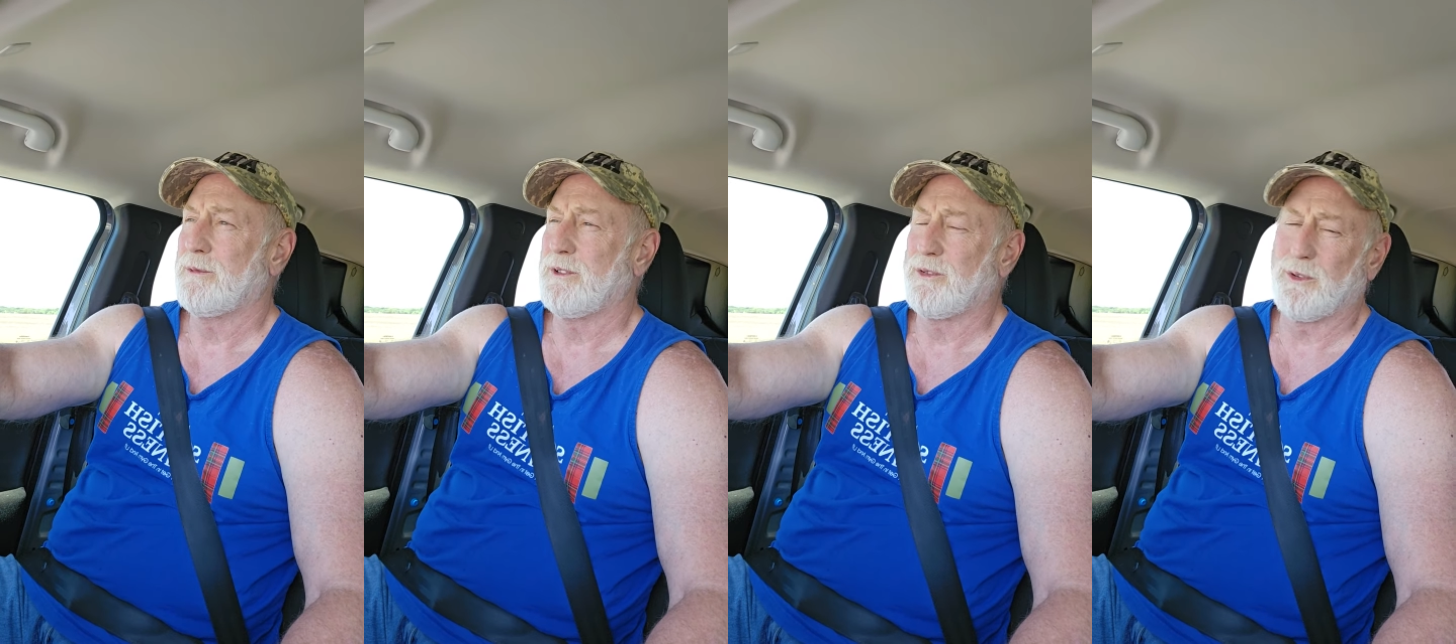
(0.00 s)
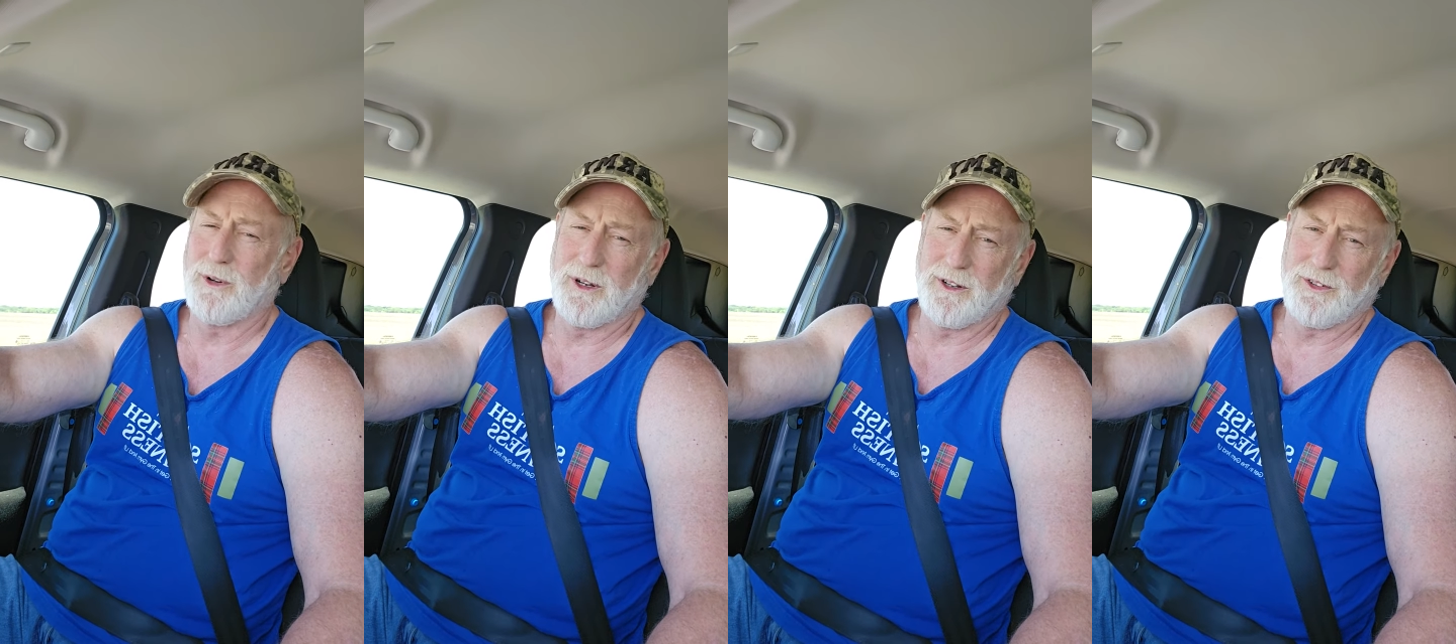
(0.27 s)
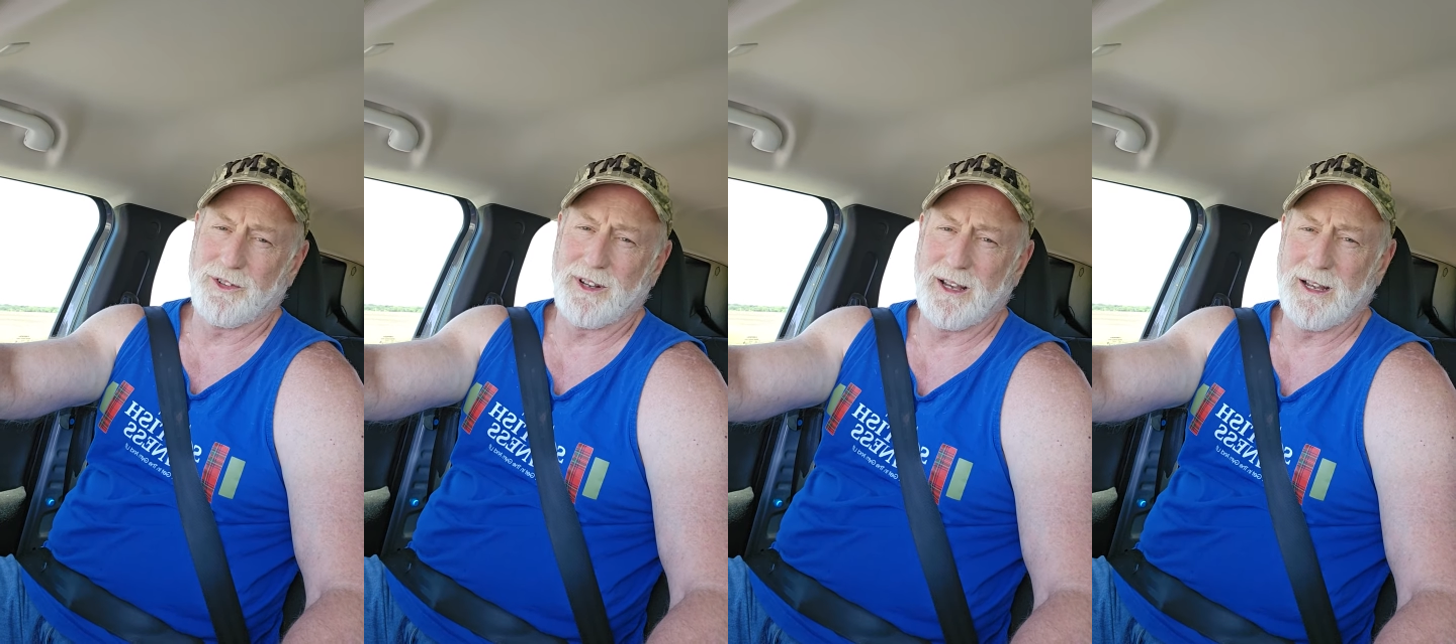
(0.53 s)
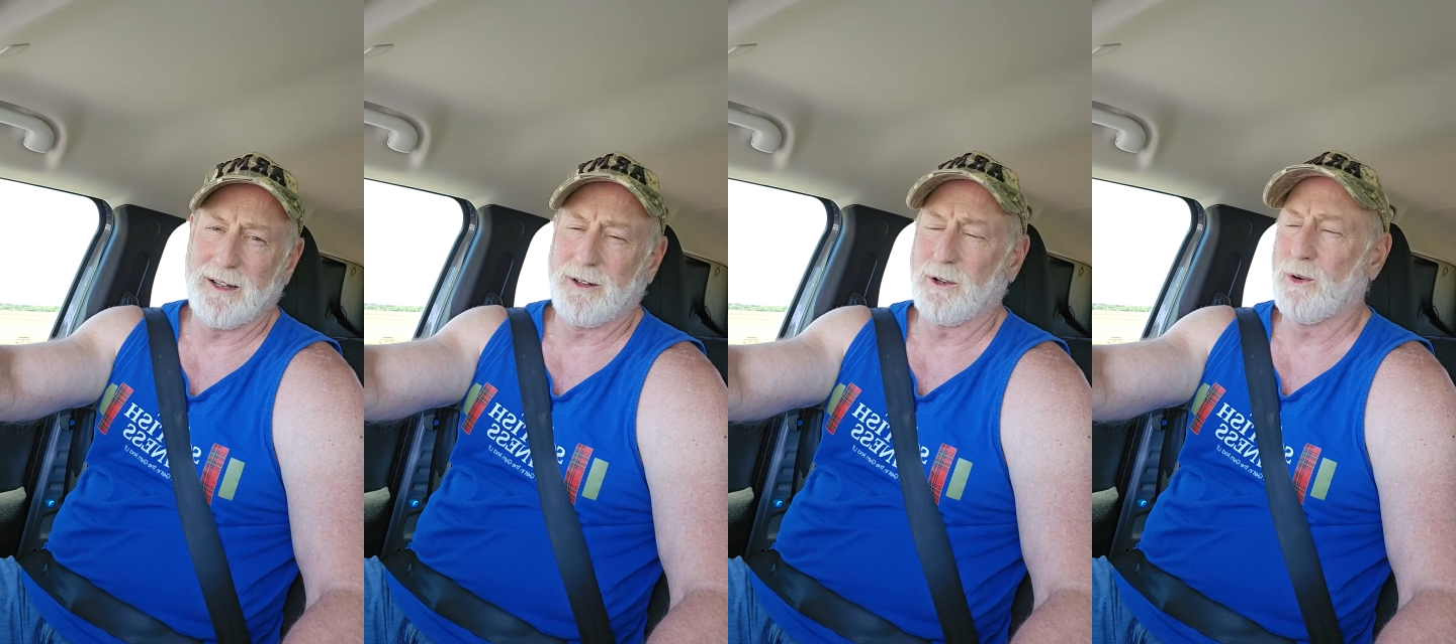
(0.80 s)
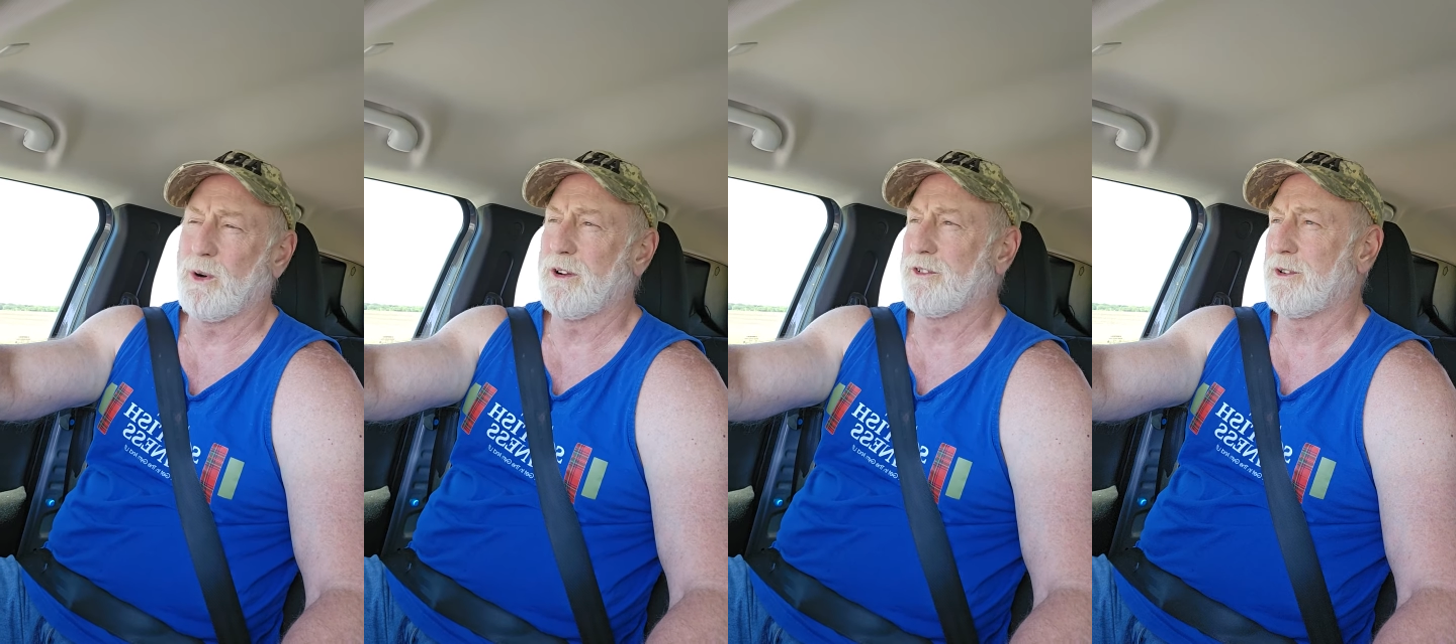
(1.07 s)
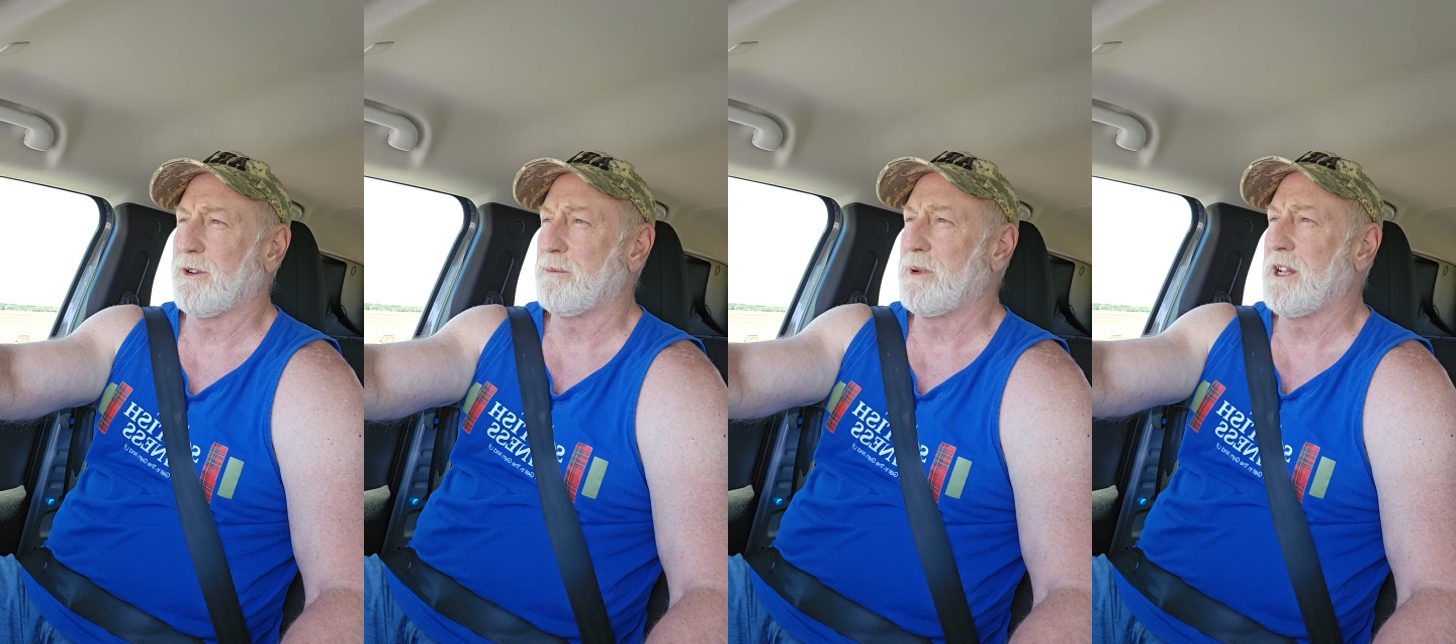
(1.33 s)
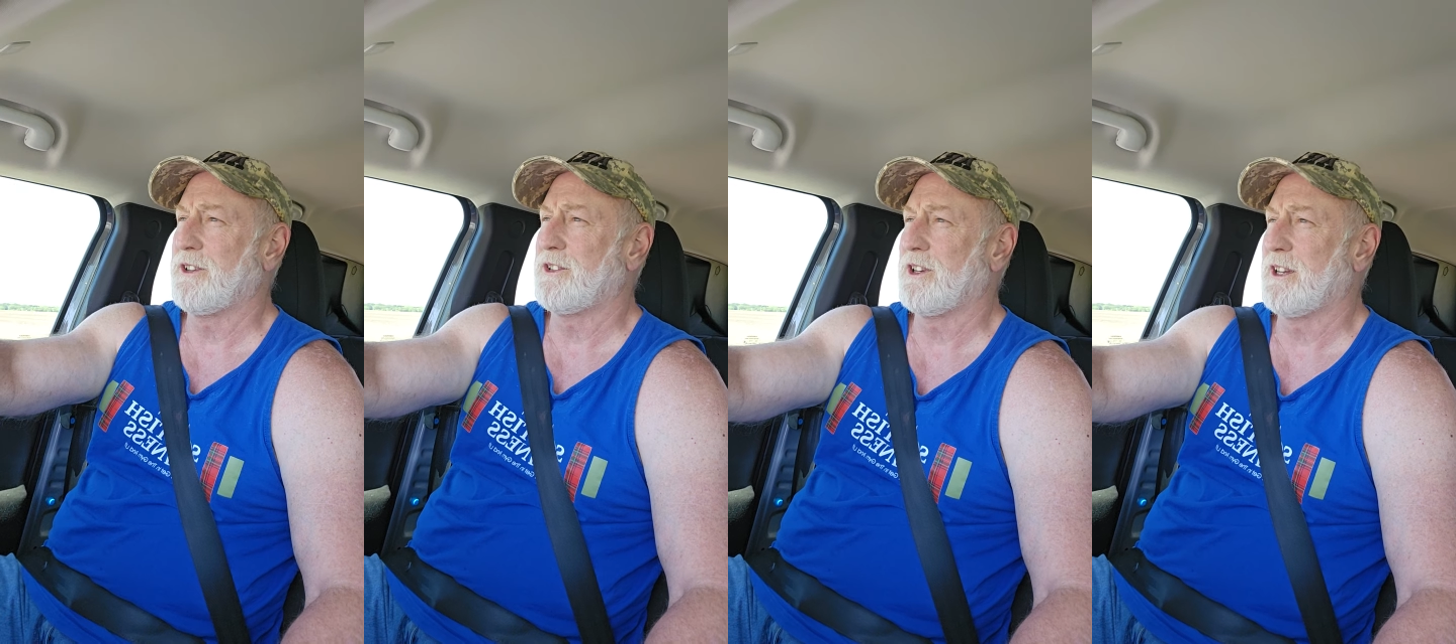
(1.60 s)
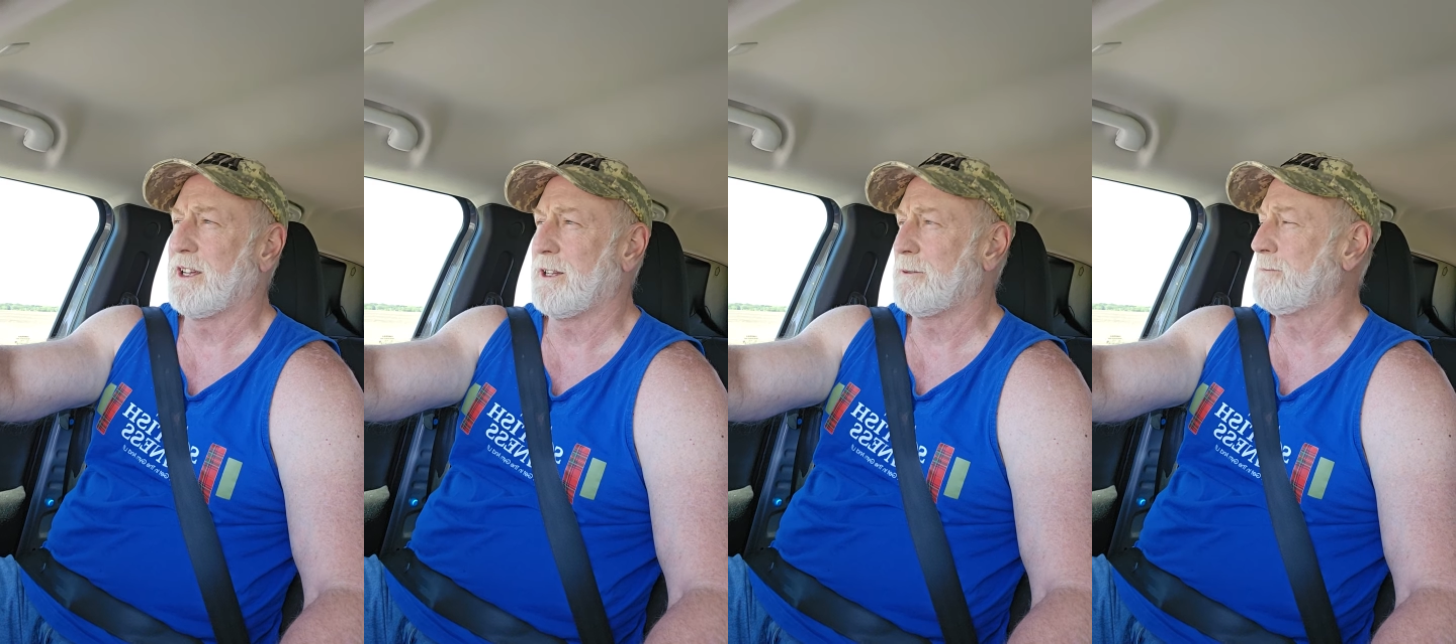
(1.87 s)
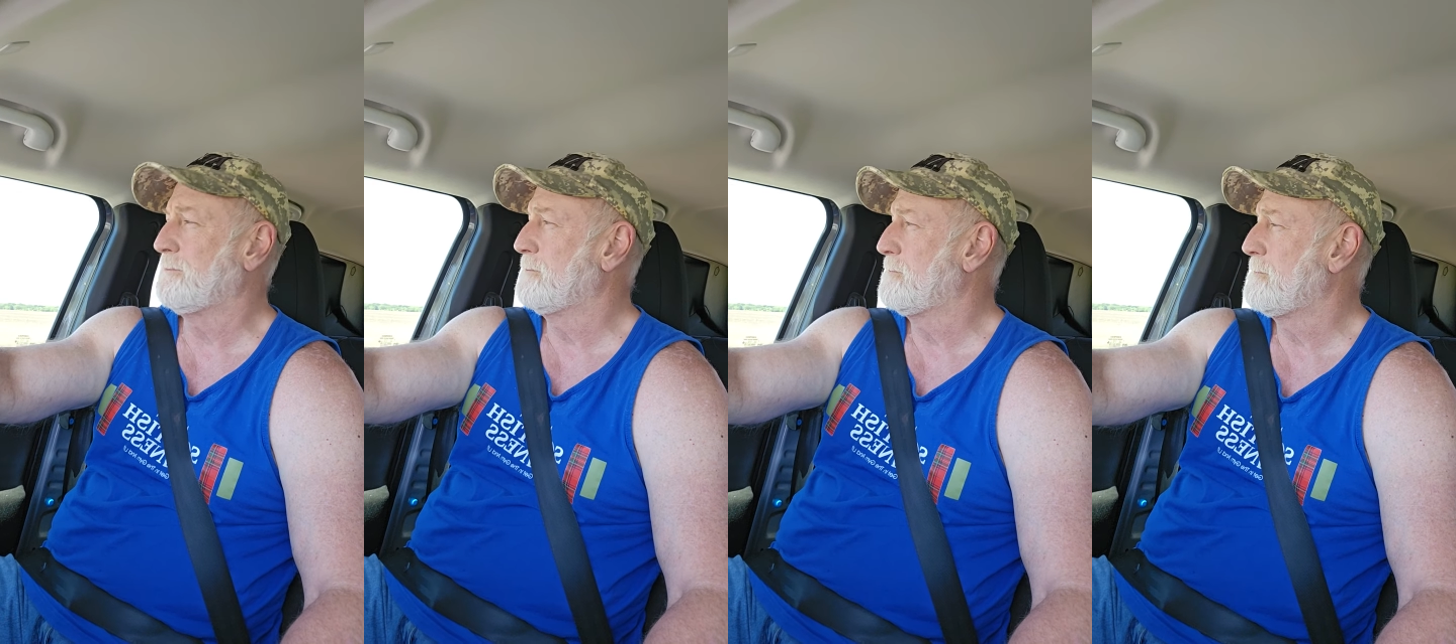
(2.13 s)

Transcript: before I decide to go after the bench again.